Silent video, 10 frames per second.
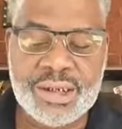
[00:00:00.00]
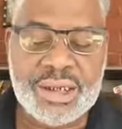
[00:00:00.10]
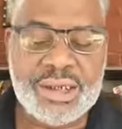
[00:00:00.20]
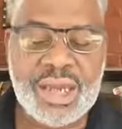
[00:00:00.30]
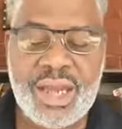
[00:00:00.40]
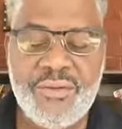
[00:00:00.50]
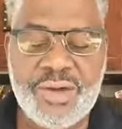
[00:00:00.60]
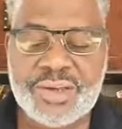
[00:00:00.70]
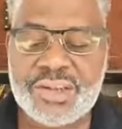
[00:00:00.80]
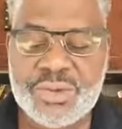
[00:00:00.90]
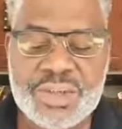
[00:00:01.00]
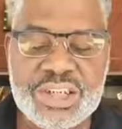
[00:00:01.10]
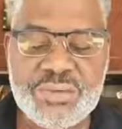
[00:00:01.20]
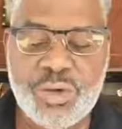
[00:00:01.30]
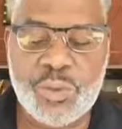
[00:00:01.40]
and gave us a
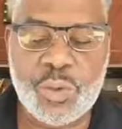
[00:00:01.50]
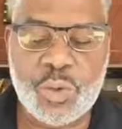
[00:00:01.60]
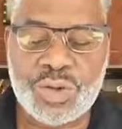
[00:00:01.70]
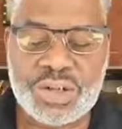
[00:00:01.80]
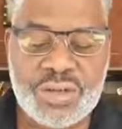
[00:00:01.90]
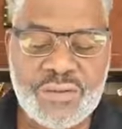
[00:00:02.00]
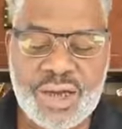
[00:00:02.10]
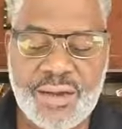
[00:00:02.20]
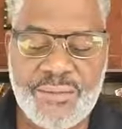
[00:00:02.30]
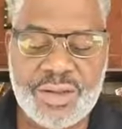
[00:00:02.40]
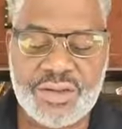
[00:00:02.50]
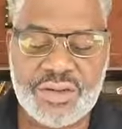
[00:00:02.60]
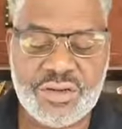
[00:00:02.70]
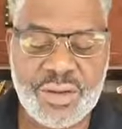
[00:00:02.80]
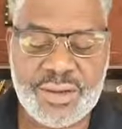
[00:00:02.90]
reasonable portion of health and
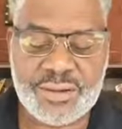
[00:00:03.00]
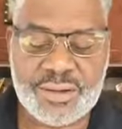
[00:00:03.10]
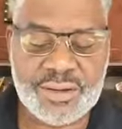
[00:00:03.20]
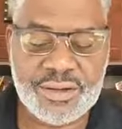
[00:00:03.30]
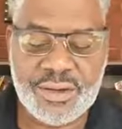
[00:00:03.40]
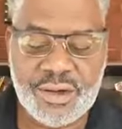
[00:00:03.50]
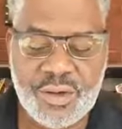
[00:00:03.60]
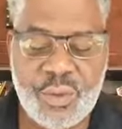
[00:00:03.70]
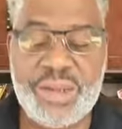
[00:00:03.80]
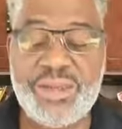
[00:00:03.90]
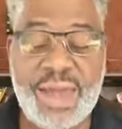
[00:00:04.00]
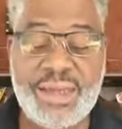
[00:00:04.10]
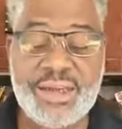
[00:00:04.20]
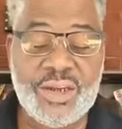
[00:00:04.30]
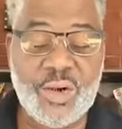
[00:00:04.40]
strength. We
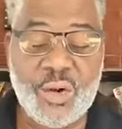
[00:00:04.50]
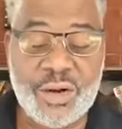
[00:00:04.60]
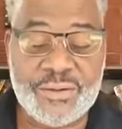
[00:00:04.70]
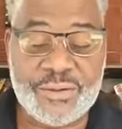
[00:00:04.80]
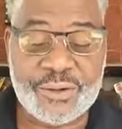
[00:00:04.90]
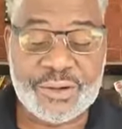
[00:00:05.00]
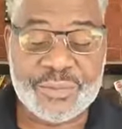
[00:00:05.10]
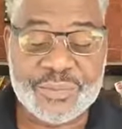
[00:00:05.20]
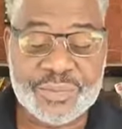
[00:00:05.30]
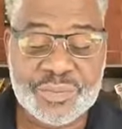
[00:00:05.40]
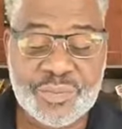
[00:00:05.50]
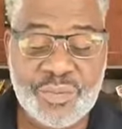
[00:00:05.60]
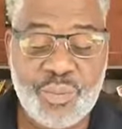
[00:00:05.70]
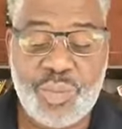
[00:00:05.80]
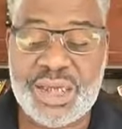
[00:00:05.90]
thank you, Lord, for
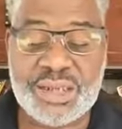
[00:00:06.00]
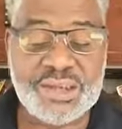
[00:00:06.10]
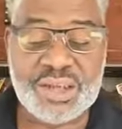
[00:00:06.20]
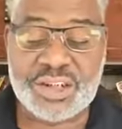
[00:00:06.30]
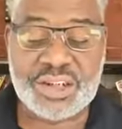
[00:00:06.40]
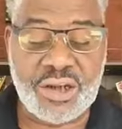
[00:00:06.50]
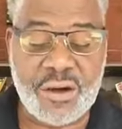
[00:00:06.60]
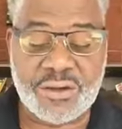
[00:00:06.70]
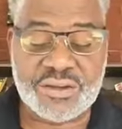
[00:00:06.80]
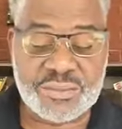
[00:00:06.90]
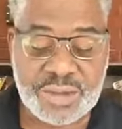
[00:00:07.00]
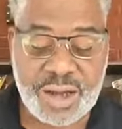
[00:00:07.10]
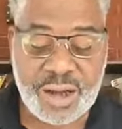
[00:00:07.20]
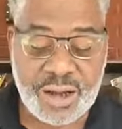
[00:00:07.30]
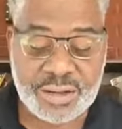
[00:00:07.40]
being such an awesome
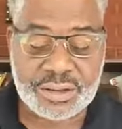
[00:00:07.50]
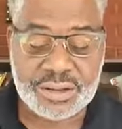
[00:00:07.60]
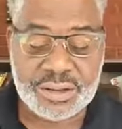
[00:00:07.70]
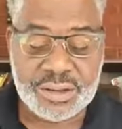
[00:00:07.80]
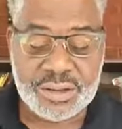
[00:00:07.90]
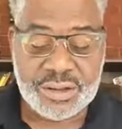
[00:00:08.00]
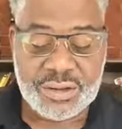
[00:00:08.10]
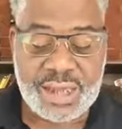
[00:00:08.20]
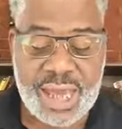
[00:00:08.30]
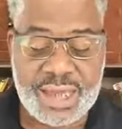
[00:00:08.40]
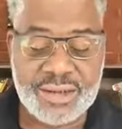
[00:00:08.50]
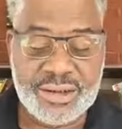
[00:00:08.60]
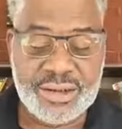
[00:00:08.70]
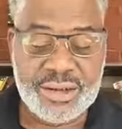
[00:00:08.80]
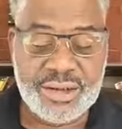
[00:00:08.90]
God that
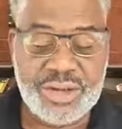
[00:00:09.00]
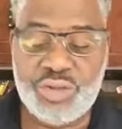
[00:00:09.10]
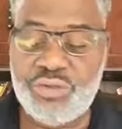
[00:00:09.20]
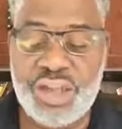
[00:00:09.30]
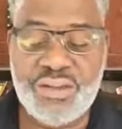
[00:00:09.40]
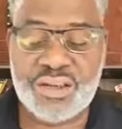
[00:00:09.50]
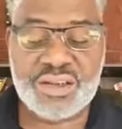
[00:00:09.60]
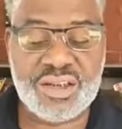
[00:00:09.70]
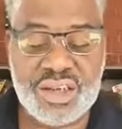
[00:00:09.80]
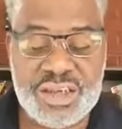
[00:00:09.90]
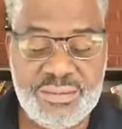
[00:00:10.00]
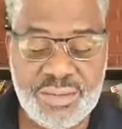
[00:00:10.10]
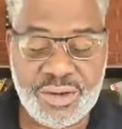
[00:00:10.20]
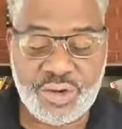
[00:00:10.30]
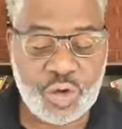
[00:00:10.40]
you neither sleep
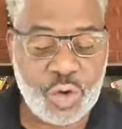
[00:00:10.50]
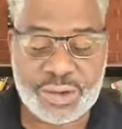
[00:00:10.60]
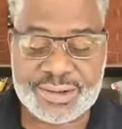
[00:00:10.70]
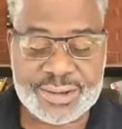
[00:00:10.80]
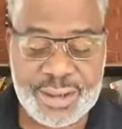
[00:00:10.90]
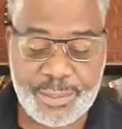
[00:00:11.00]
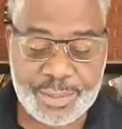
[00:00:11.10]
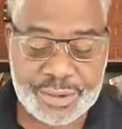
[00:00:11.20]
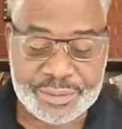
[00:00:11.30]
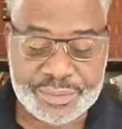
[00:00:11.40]
nor slumber.